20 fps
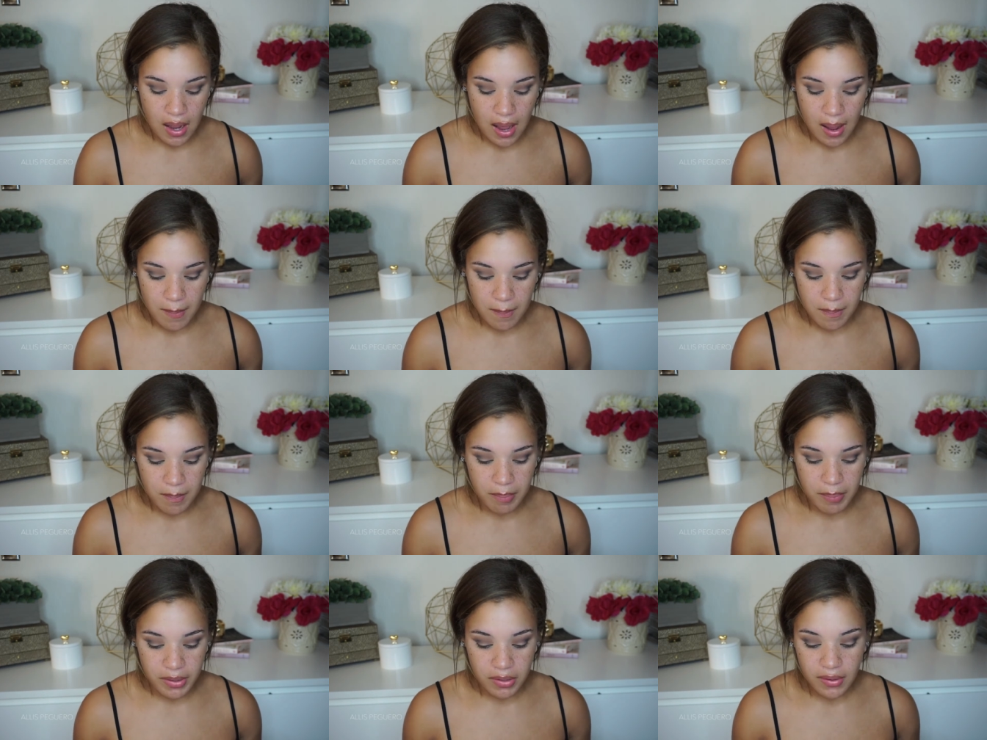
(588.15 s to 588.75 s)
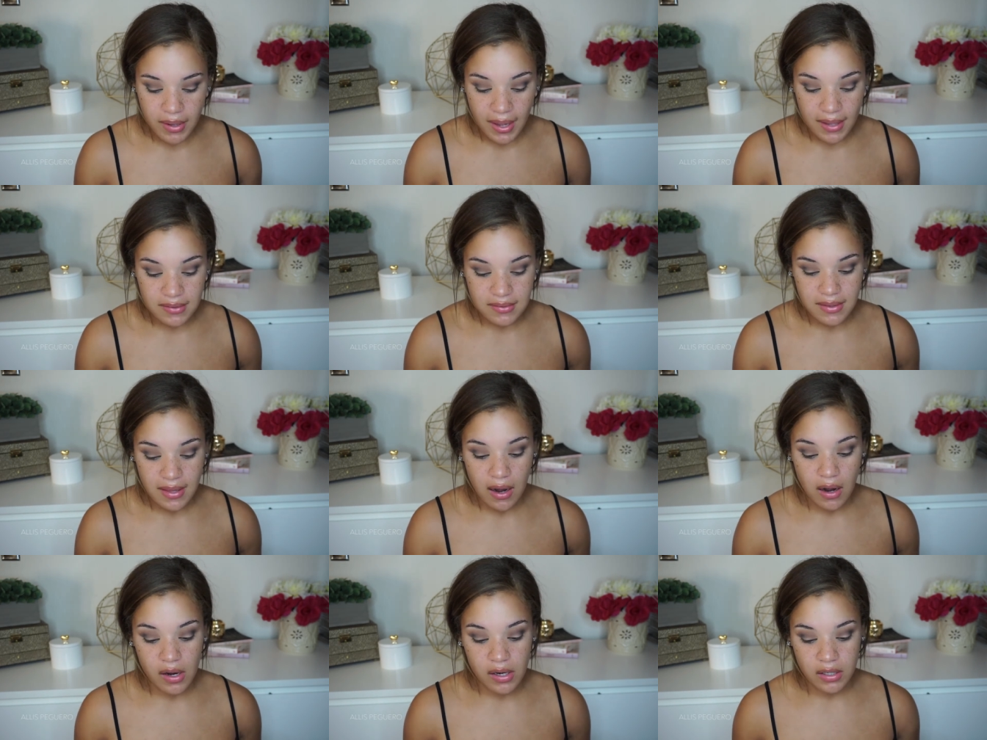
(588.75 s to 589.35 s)
Um, but you guys
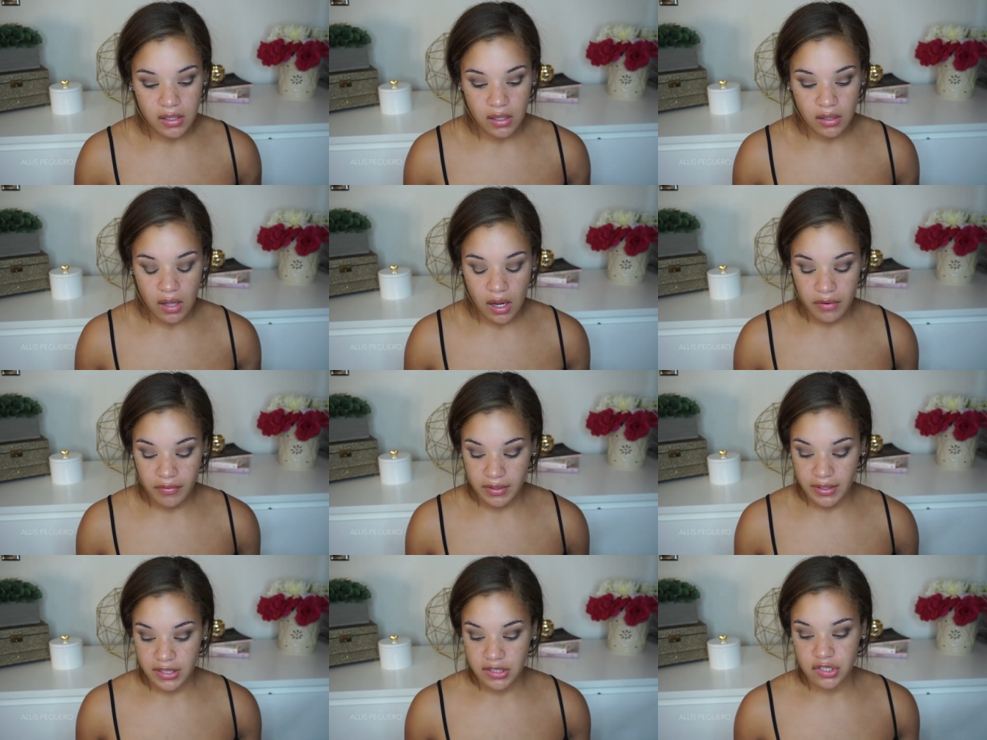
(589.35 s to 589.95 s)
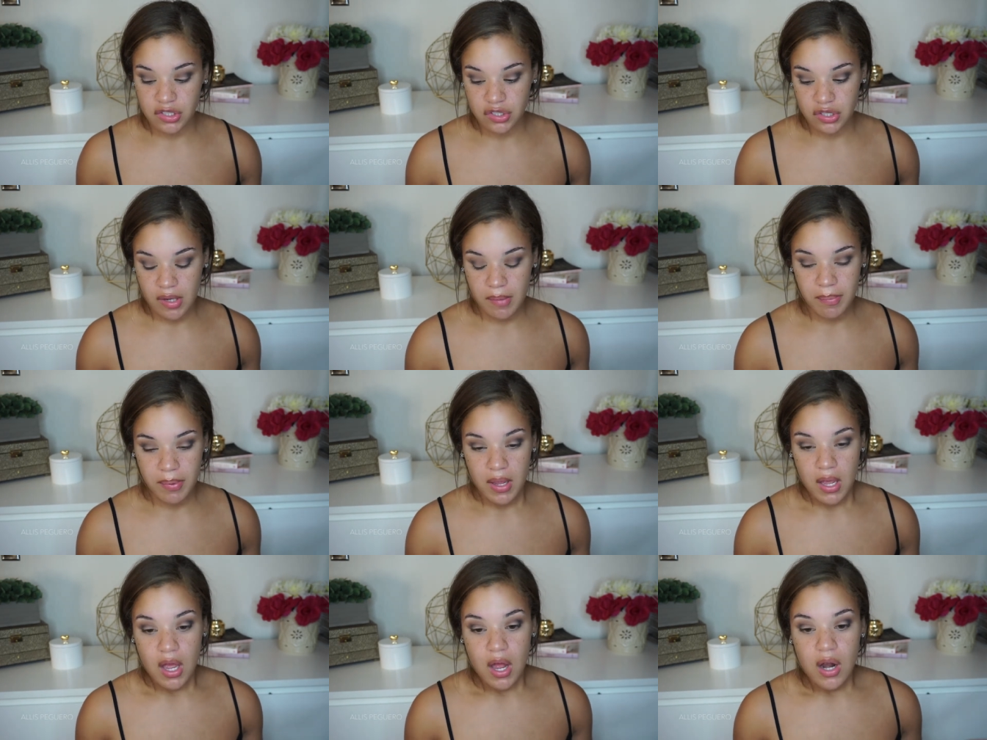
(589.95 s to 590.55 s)
that are in a long
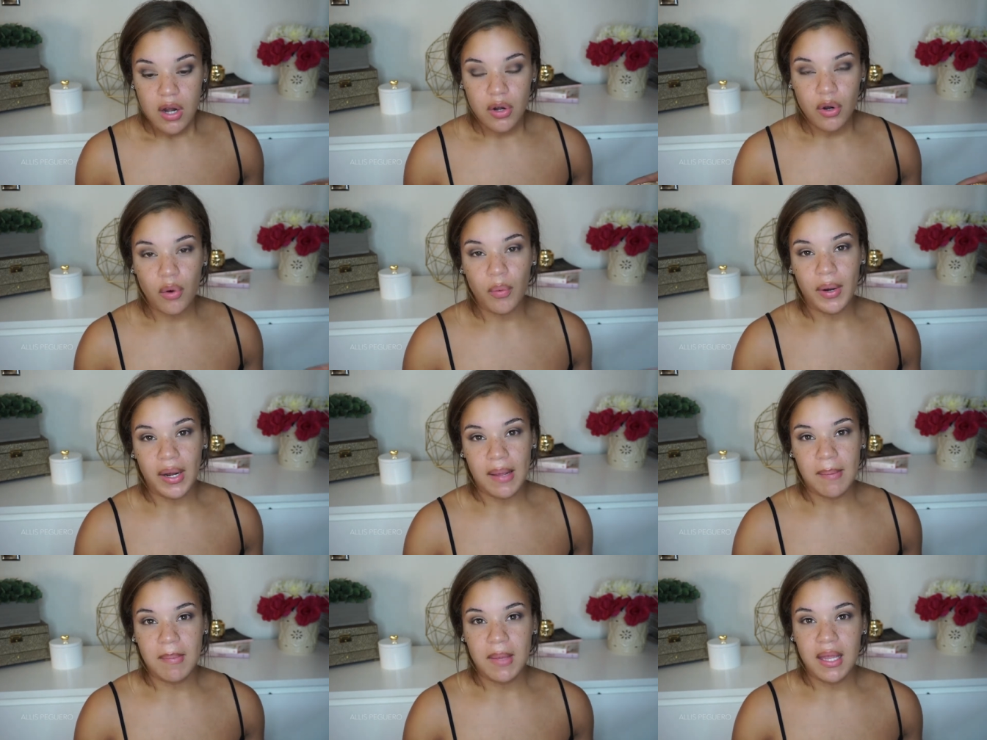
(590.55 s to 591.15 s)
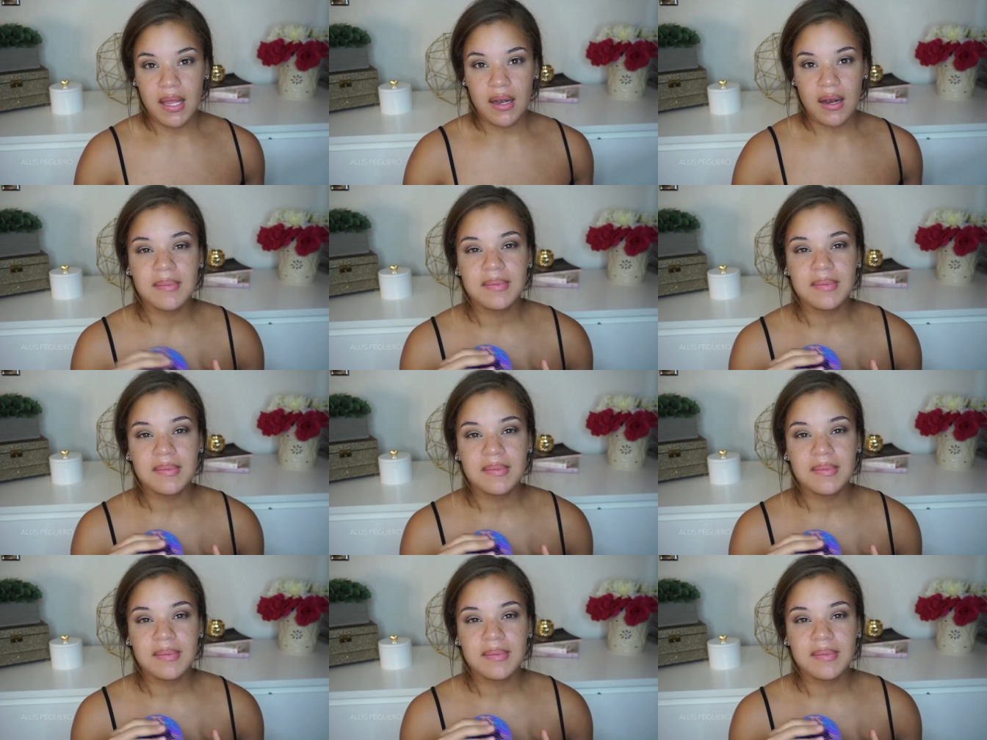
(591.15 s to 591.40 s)
relationship know what I mean.